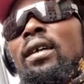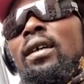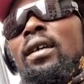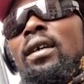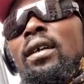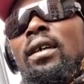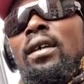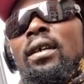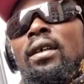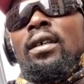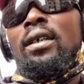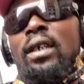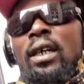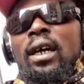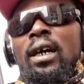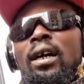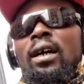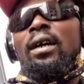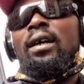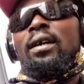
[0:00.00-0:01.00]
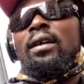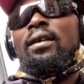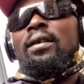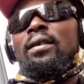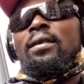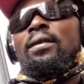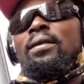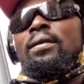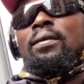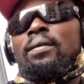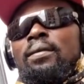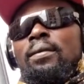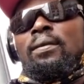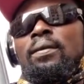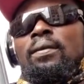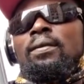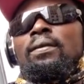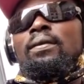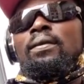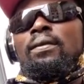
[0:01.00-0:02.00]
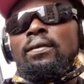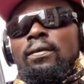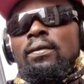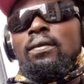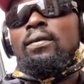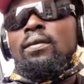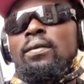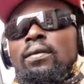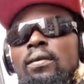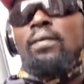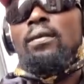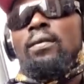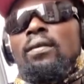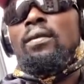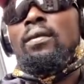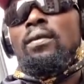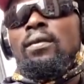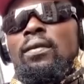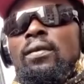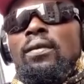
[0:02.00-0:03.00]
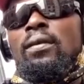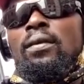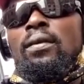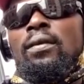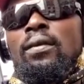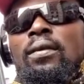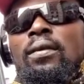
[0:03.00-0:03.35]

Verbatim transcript: ma musa asemo abrochire e trap and anya trap